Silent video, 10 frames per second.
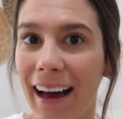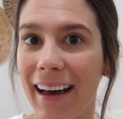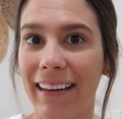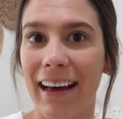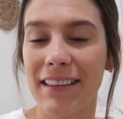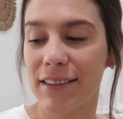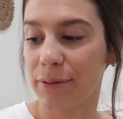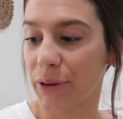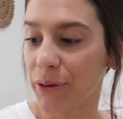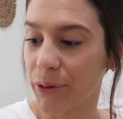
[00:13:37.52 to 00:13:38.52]
I last
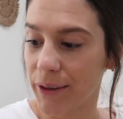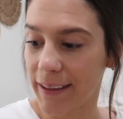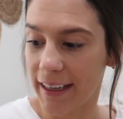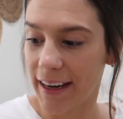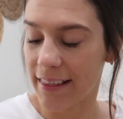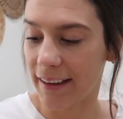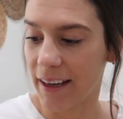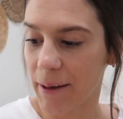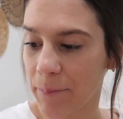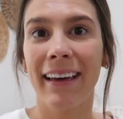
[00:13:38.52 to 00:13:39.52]
recorded anything.